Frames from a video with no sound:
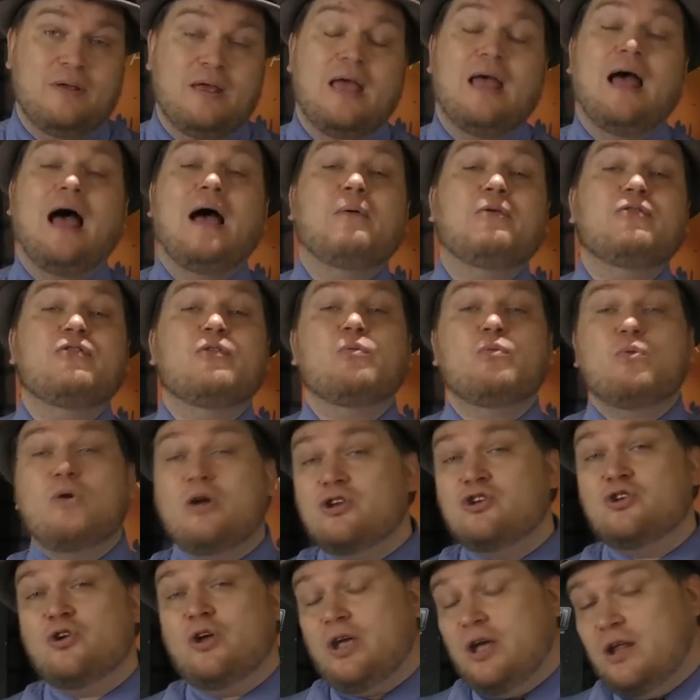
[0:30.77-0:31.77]
Now, I was
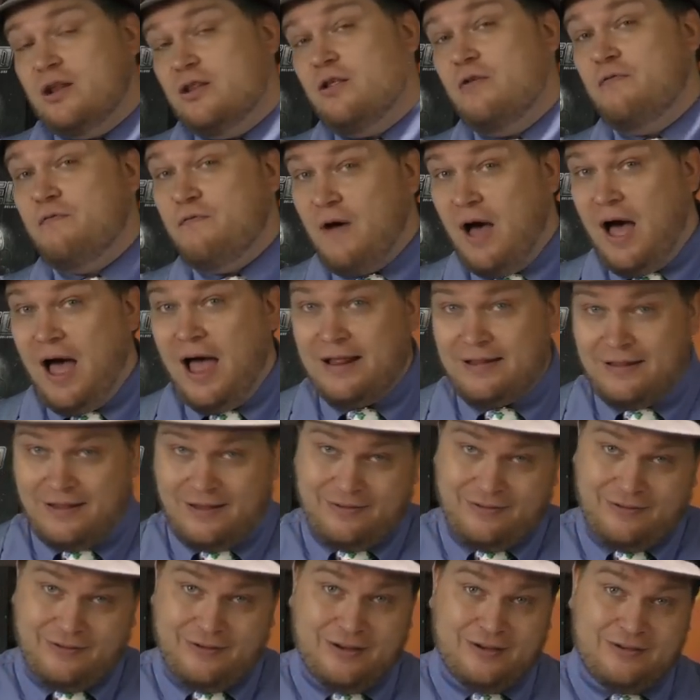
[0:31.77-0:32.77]
originally going to divide
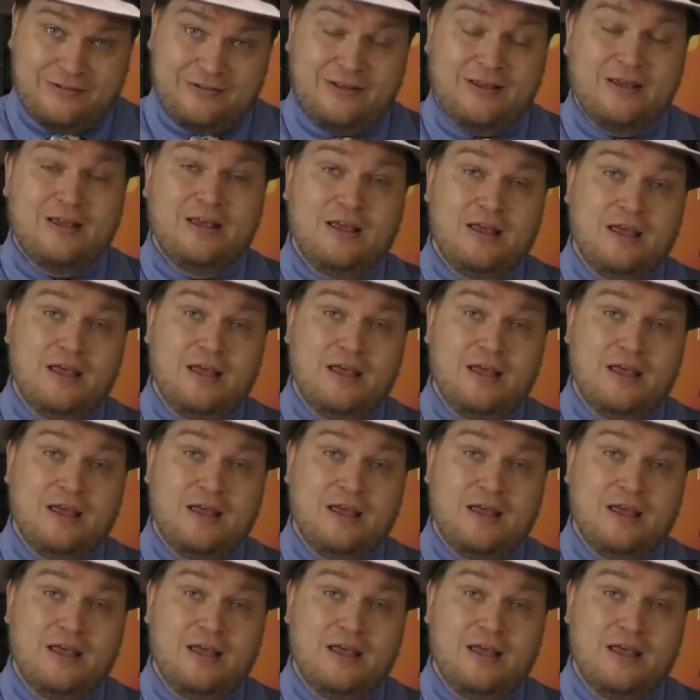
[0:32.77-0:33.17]
this list